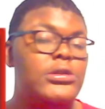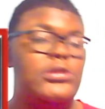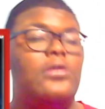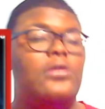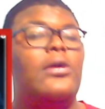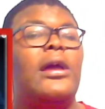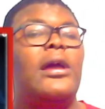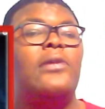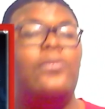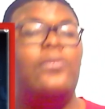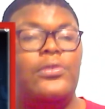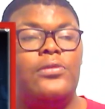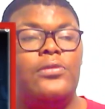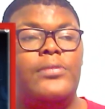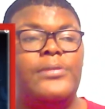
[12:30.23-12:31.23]
So I
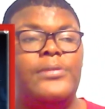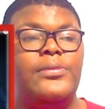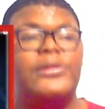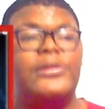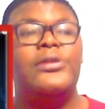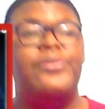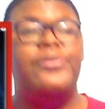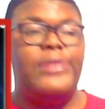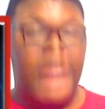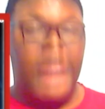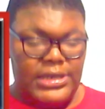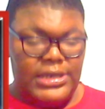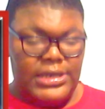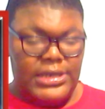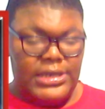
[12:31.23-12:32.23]
will be bringing
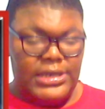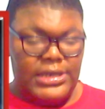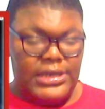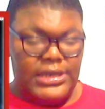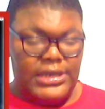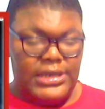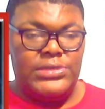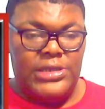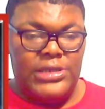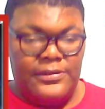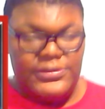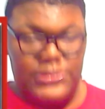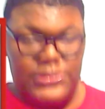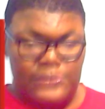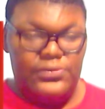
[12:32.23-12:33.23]
reactions to those
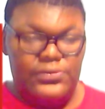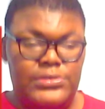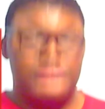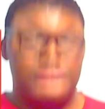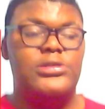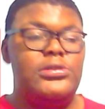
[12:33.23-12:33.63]
episodes.